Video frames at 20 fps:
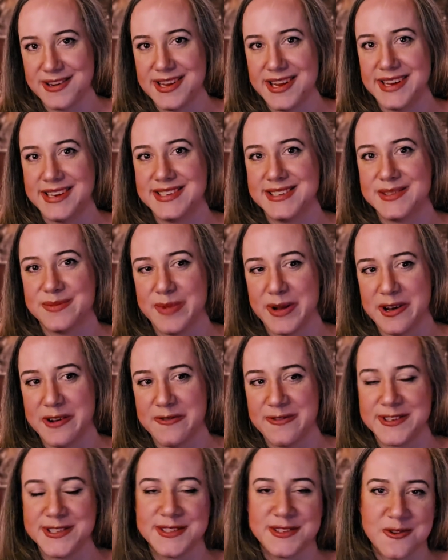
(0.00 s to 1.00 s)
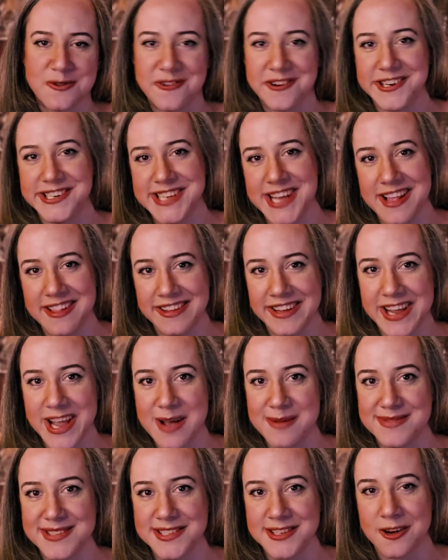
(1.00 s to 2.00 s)
It is a bit of a storytelling
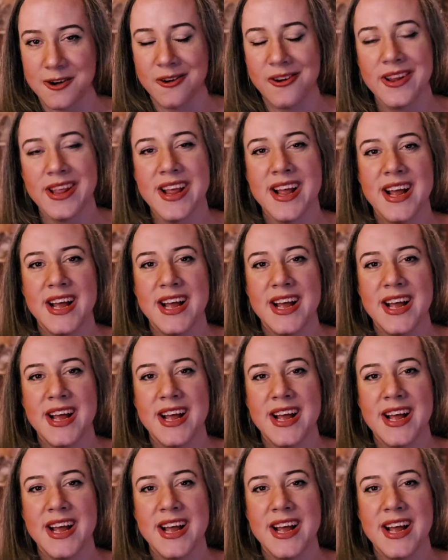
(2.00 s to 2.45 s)
episode,